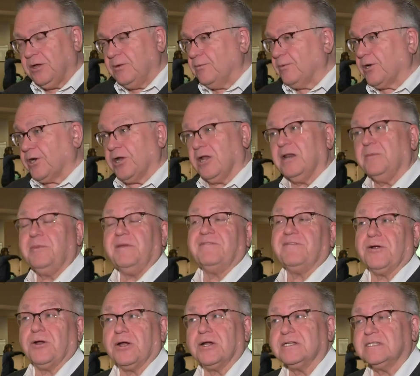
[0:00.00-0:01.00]
We're going to be
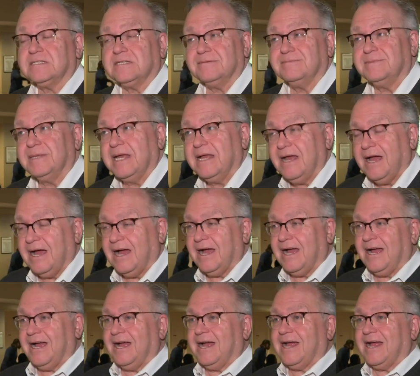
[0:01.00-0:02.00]
first,
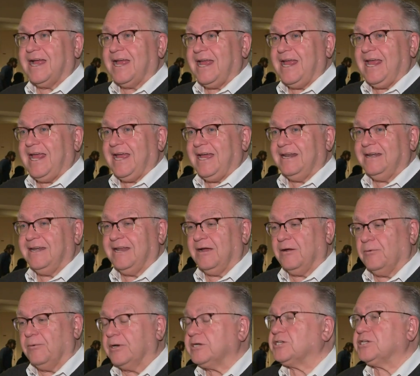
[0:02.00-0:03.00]
and
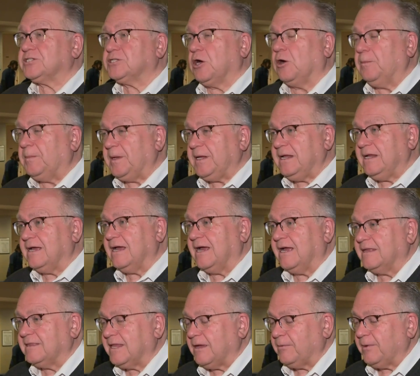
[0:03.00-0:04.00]
we're just hoping
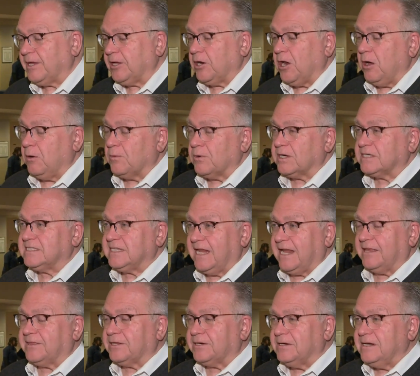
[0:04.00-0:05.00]
that we can all work
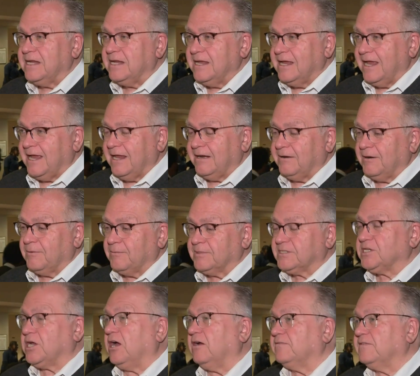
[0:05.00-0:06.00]
together and
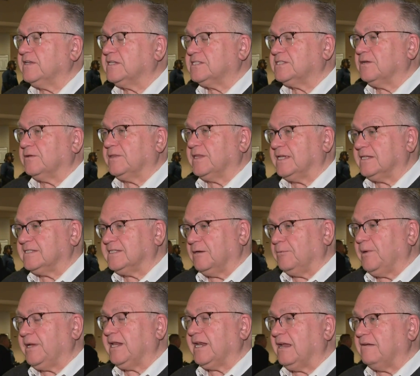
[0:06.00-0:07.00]
resolve this so
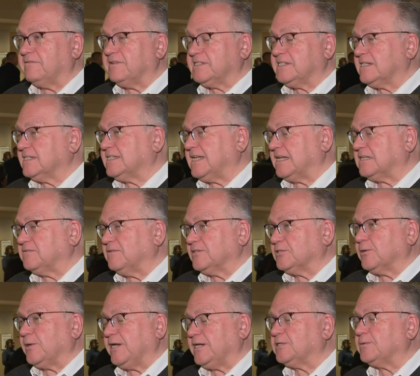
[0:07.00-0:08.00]
that we can have a successful
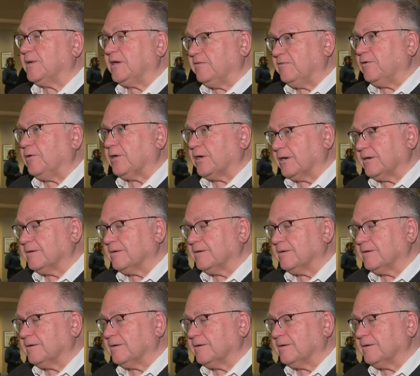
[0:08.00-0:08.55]
2024.